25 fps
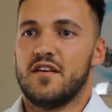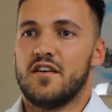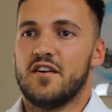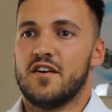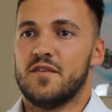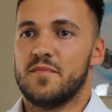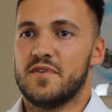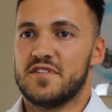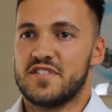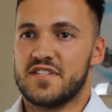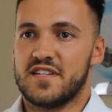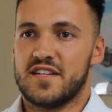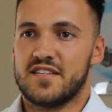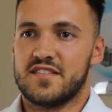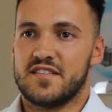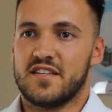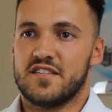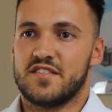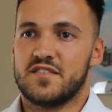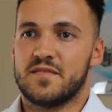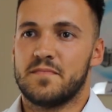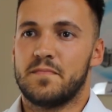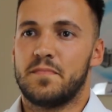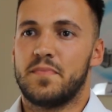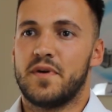
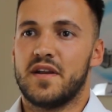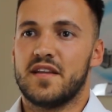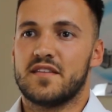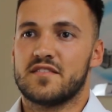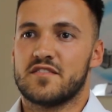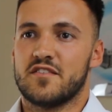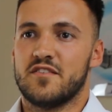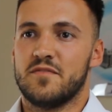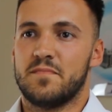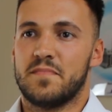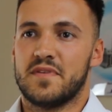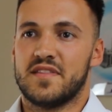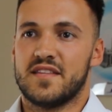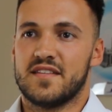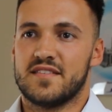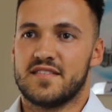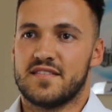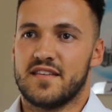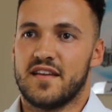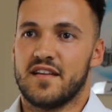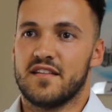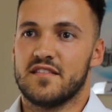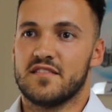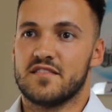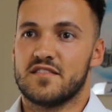Homogenization breaks open the
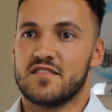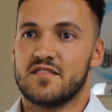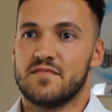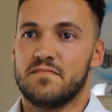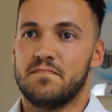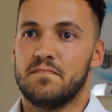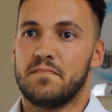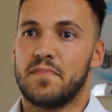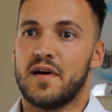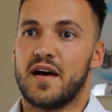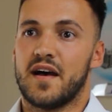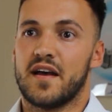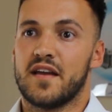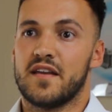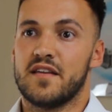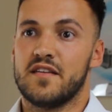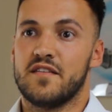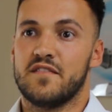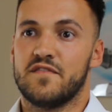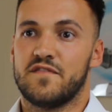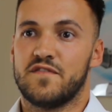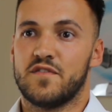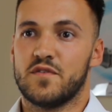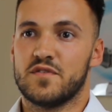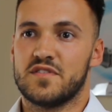cells by
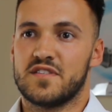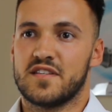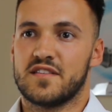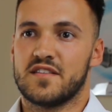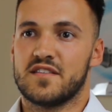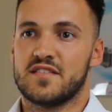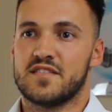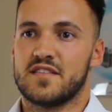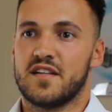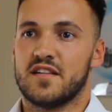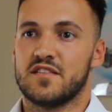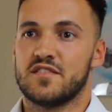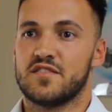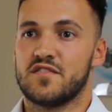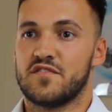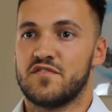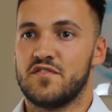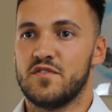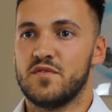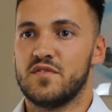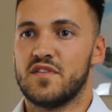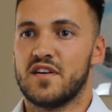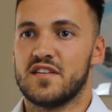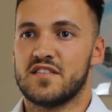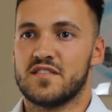forcing the cells
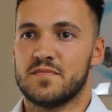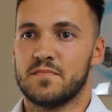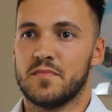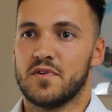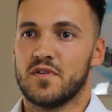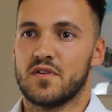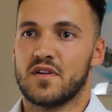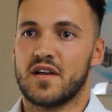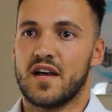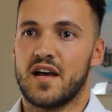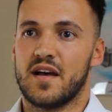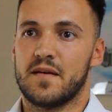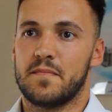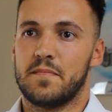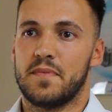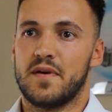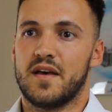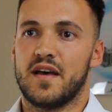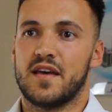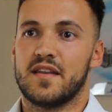through that small gap,